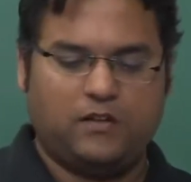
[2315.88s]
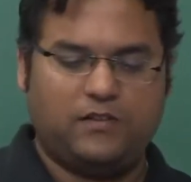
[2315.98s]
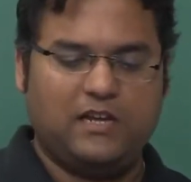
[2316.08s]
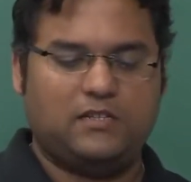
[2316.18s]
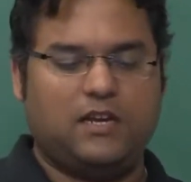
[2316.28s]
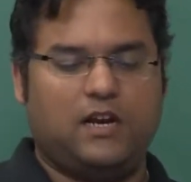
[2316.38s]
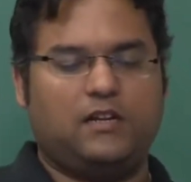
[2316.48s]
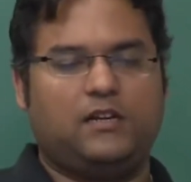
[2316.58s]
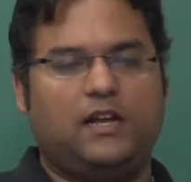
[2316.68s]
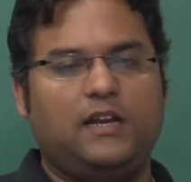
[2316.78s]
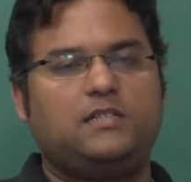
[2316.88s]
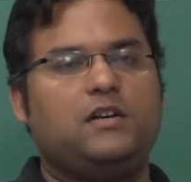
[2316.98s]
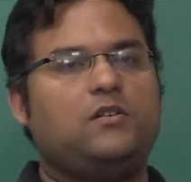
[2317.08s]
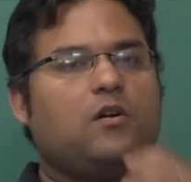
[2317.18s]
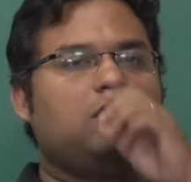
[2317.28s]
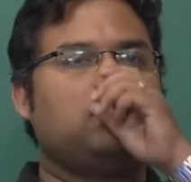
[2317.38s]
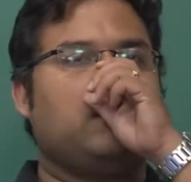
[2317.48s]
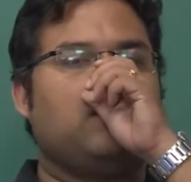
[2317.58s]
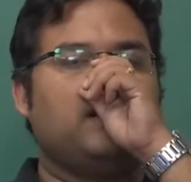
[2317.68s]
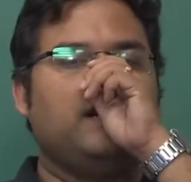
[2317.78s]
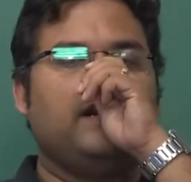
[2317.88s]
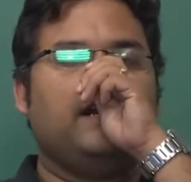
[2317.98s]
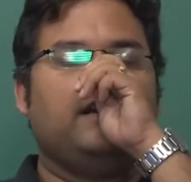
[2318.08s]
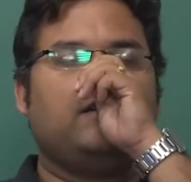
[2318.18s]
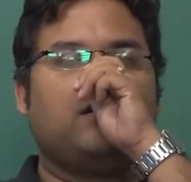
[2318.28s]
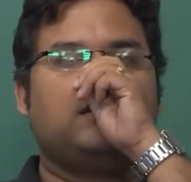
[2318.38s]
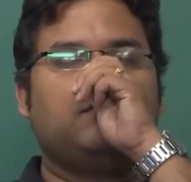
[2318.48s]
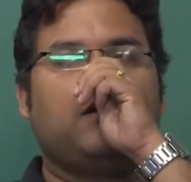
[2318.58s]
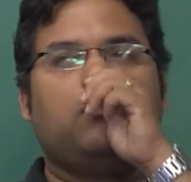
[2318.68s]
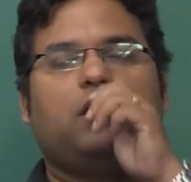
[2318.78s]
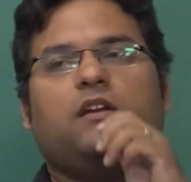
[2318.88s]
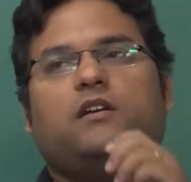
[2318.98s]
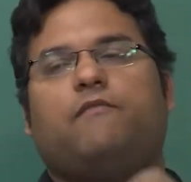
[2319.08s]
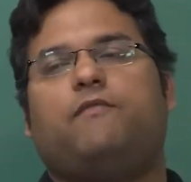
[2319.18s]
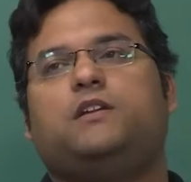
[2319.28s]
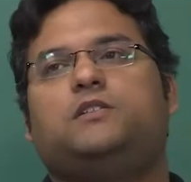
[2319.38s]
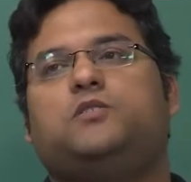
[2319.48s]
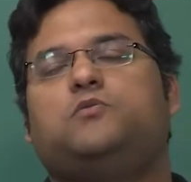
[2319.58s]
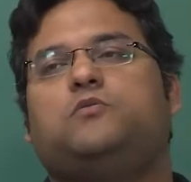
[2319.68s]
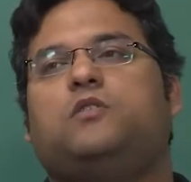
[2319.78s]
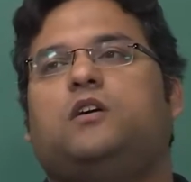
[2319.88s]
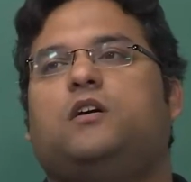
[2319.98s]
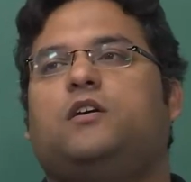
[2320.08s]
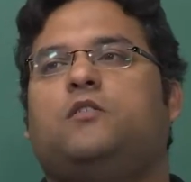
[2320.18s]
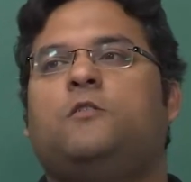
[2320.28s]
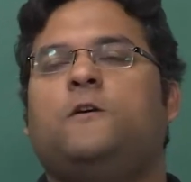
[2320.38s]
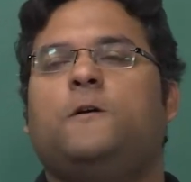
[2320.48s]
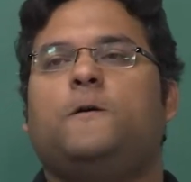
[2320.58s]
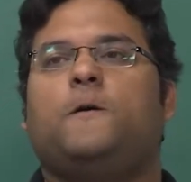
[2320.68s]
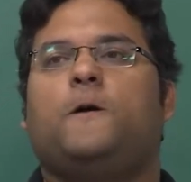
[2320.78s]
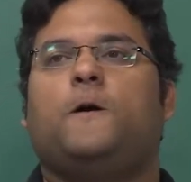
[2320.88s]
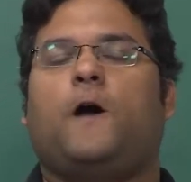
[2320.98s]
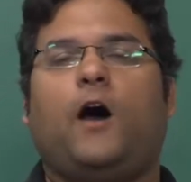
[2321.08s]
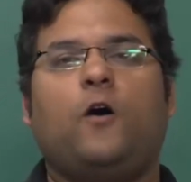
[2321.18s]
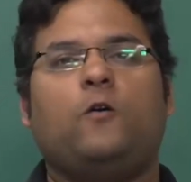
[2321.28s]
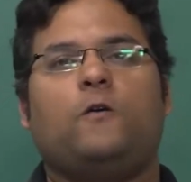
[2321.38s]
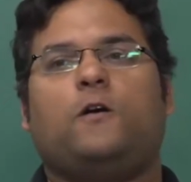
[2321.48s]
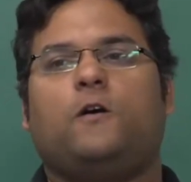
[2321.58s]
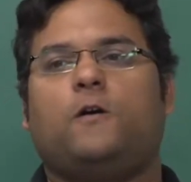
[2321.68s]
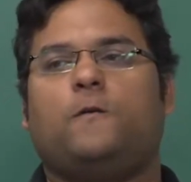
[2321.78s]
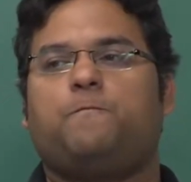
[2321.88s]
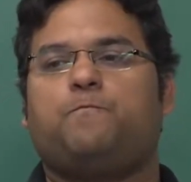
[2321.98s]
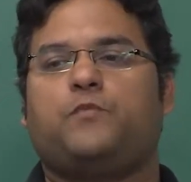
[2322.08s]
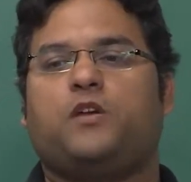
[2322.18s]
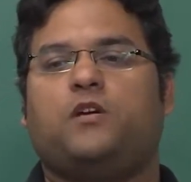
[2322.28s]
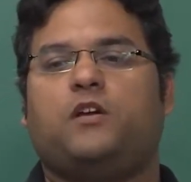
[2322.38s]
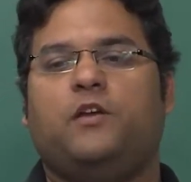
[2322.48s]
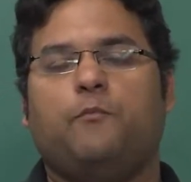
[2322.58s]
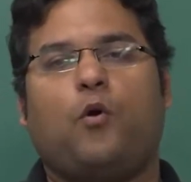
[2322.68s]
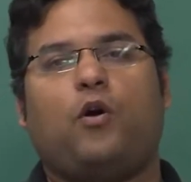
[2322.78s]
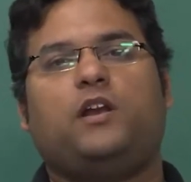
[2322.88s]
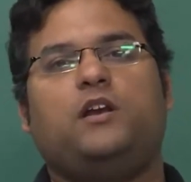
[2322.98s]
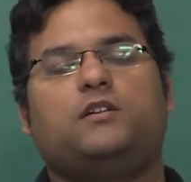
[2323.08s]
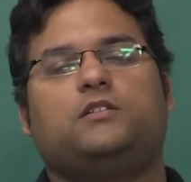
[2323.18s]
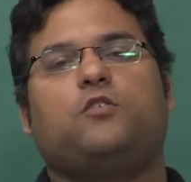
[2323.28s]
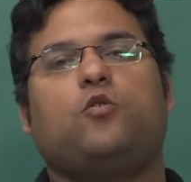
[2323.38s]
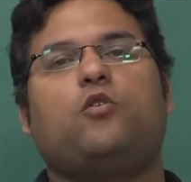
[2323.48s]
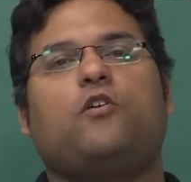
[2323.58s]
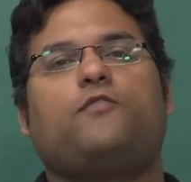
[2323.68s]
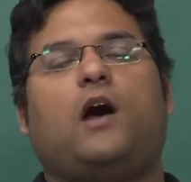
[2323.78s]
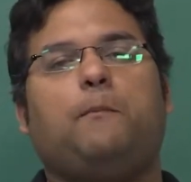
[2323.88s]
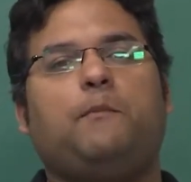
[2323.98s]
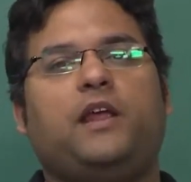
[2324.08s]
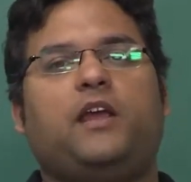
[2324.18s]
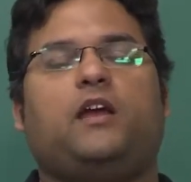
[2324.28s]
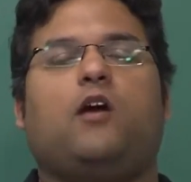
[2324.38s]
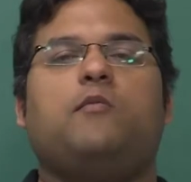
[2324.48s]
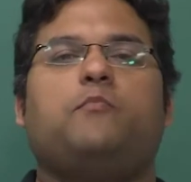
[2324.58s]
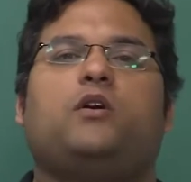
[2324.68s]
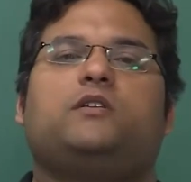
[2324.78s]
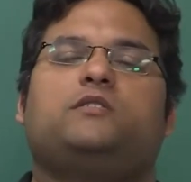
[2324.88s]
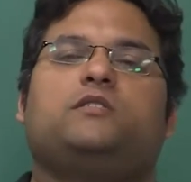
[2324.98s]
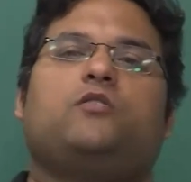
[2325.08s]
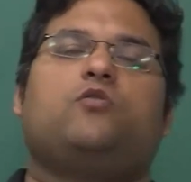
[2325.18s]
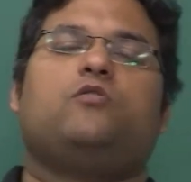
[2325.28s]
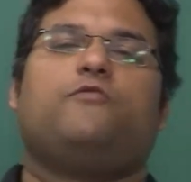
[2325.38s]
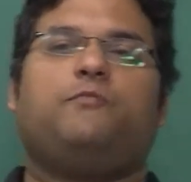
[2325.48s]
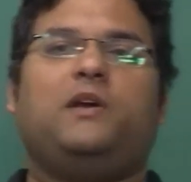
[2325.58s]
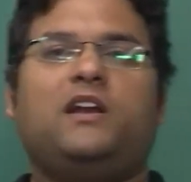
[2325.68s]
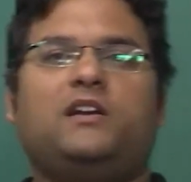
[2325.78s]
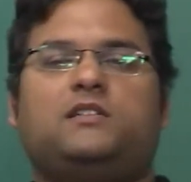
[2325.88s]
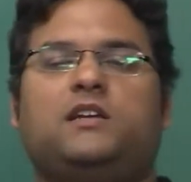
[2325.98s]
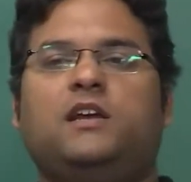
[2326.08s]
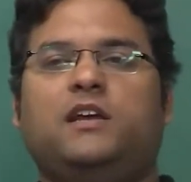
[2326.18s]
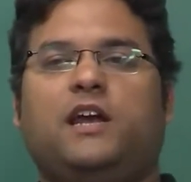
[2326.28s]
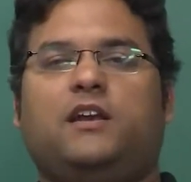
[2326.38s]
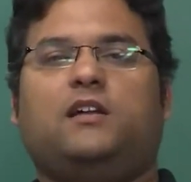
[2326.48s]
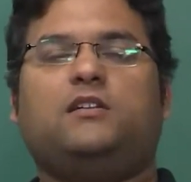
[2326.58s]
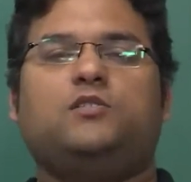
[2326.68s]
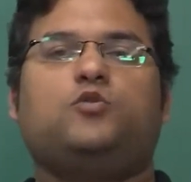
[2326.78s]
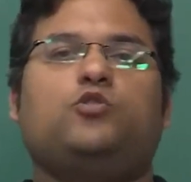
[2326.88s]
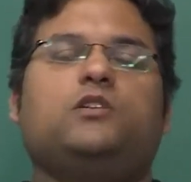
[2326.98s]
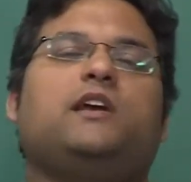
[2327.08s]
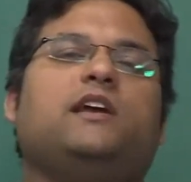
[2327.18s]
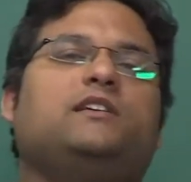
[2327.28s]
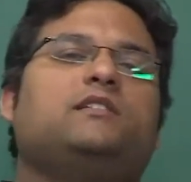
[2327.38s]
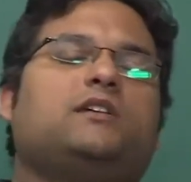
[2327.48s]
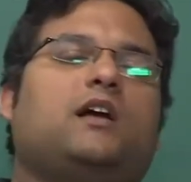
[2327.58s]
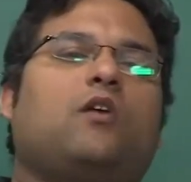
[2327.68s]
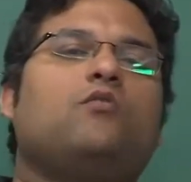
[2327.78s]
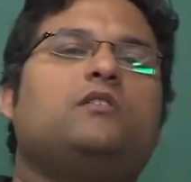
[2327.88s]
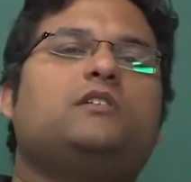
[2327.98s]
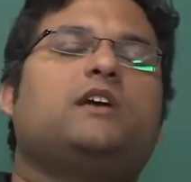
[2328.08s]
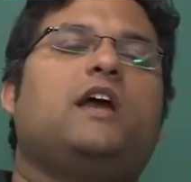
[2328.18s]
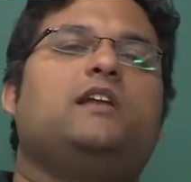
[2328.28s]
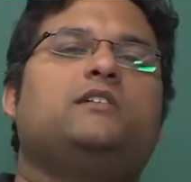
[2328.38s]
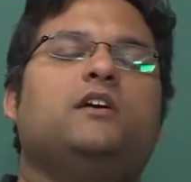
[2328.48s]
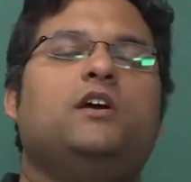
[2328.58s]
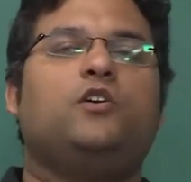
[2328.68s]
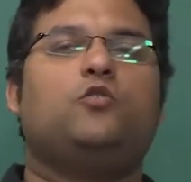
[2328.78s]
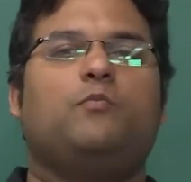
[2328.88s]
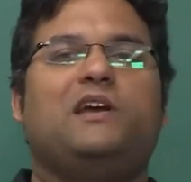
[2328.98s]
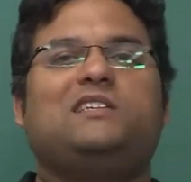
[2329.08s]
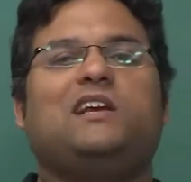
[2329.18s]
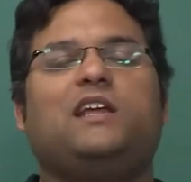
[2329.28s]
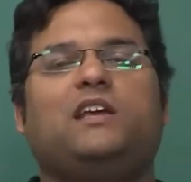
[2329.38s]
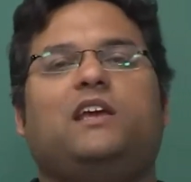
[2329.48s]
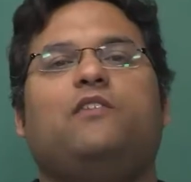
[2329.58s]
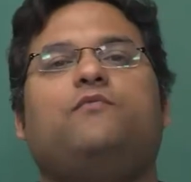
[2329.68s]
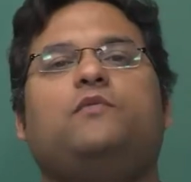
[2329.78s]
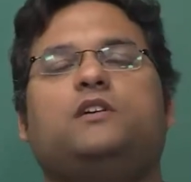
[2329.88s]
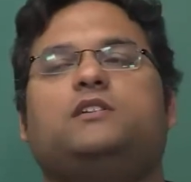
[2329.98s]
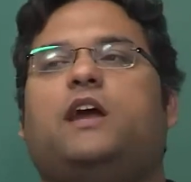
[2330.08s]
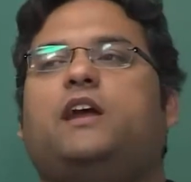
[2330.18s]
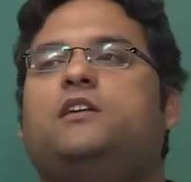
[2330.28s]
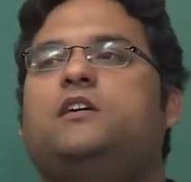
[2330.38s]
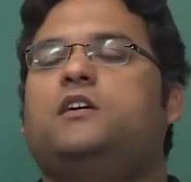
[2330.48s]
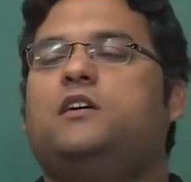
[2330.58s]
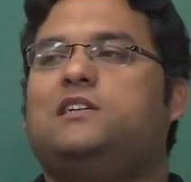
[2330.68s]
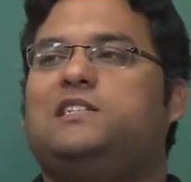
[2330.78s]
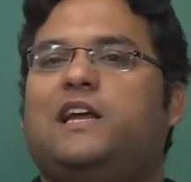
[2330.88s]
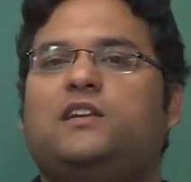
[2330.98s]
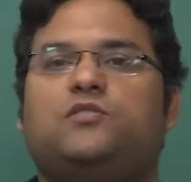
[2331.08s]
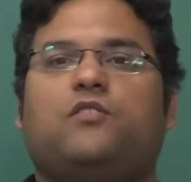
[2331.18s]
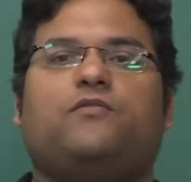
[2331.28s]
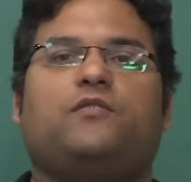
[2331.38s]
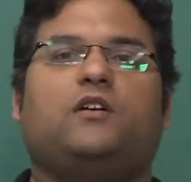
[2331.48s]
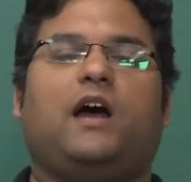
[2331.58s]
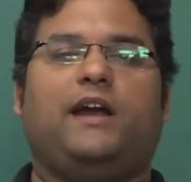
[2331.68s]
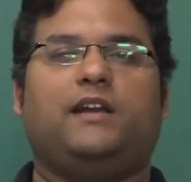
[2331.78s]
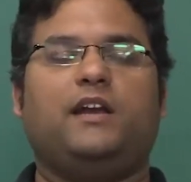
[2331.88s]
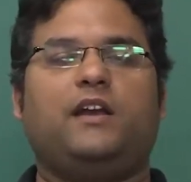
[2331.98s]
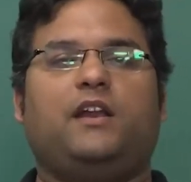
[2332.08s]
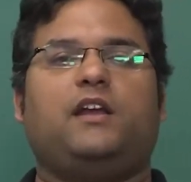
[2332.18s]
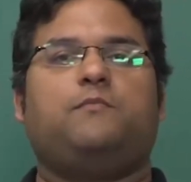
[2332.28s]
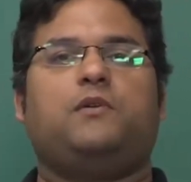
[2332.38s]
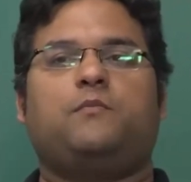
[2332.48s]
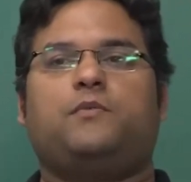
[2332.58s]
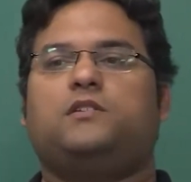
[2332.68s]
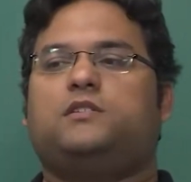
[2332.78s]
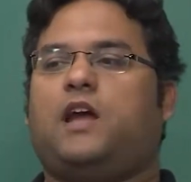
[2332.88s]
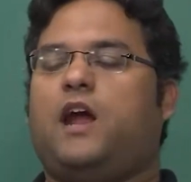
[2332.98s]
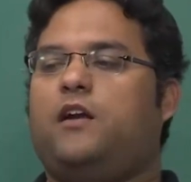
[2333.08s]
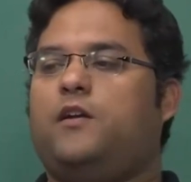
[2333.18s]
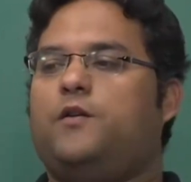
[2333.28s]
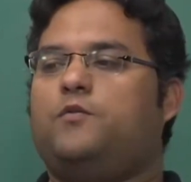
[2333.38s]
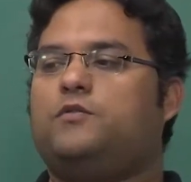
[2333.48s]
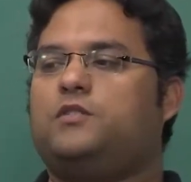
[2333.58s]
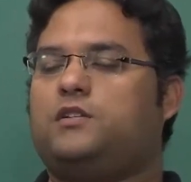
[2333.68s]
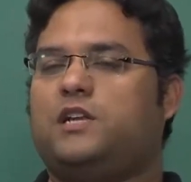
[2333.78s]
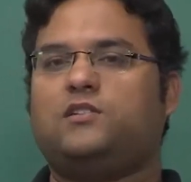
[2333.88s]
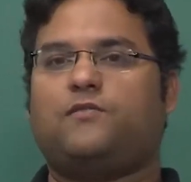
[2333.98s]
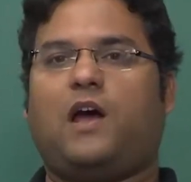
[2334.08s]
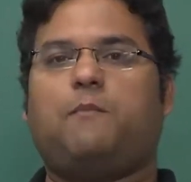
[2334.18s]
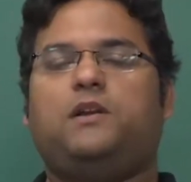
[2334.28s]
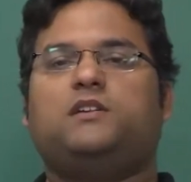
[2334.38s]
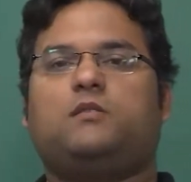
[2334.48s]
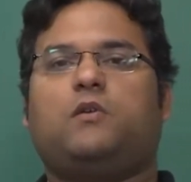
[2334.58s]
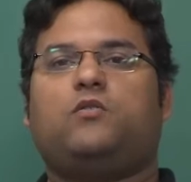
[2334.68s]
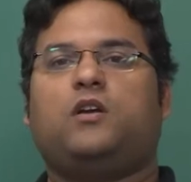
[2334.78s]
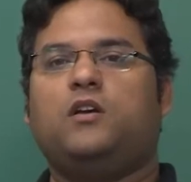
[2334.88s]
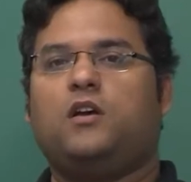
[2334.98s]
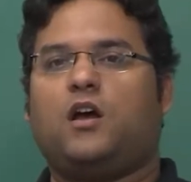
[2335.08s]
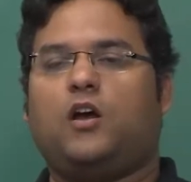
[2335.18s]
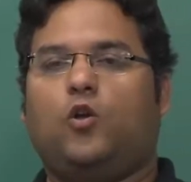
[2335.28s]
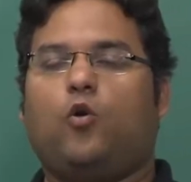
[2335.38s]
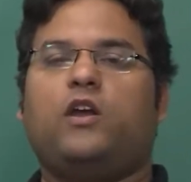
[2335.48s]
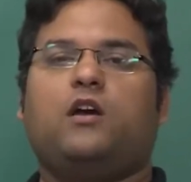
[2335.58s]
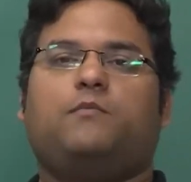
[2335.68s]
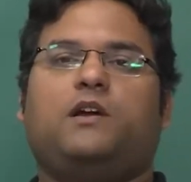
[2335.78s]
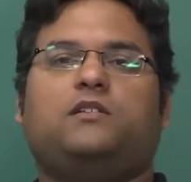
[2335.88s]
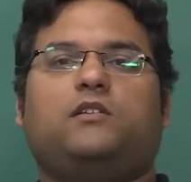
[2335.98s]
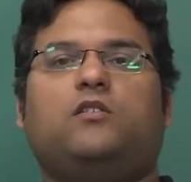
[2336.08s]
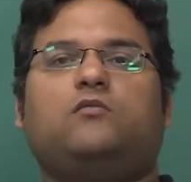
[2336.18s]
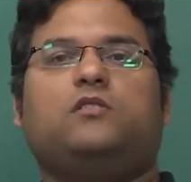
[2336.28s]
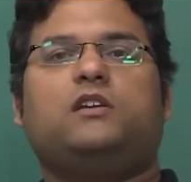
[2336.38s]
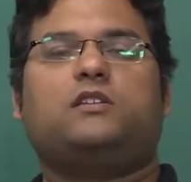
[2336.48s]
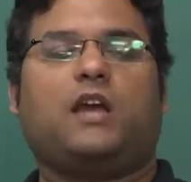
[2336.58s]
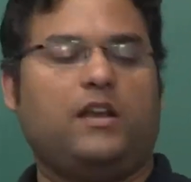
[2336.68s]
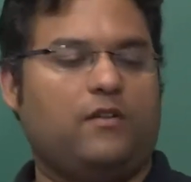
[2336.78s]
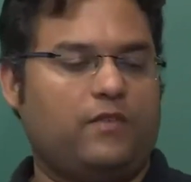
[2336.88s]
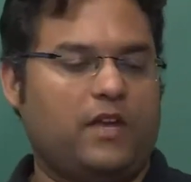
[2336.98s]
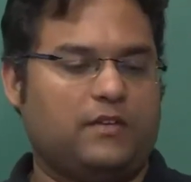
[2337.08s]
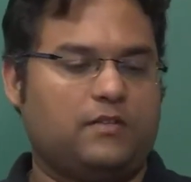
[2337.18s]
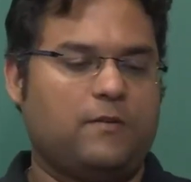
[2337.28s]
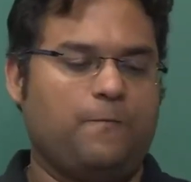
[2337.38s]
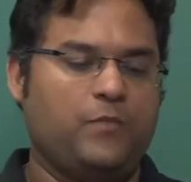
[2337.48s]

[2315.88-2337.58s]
things that Erikson talks about, he talks about in reference to how important is the role of upbringing, how important is the role of parents and other social agents around the child to basically give the child a sense of identity, purpose, and a sense of happiness about growing up, and these kind of things.